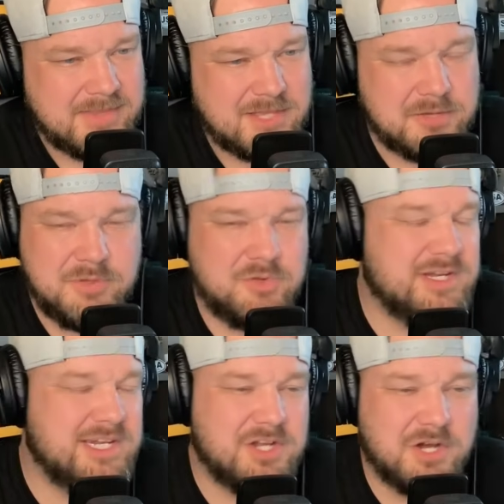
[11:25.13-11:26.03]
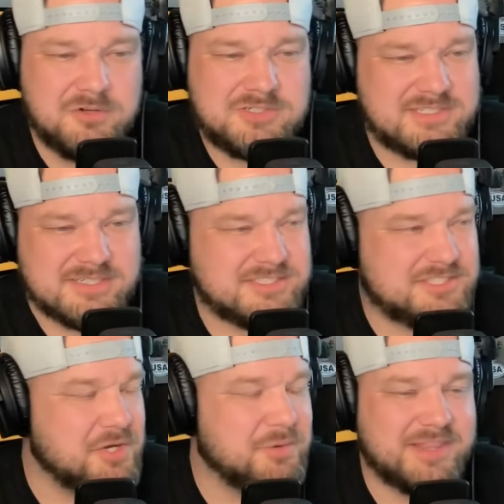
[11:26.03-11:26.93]
Community Notes is
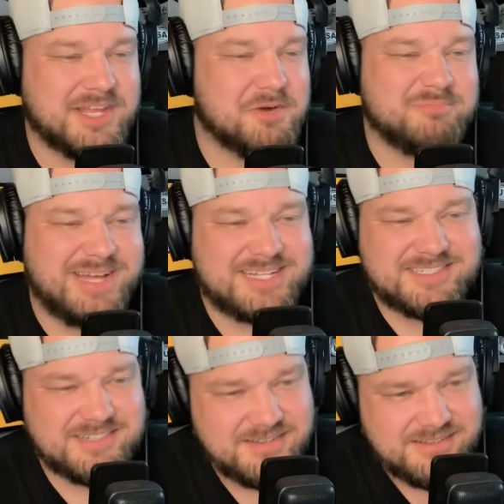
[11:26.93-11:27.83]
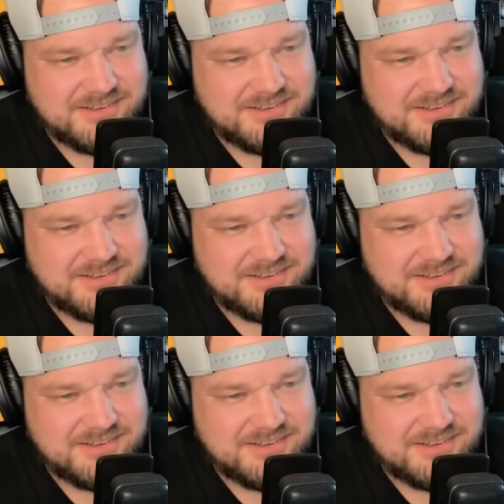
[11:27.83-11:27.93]
doing their best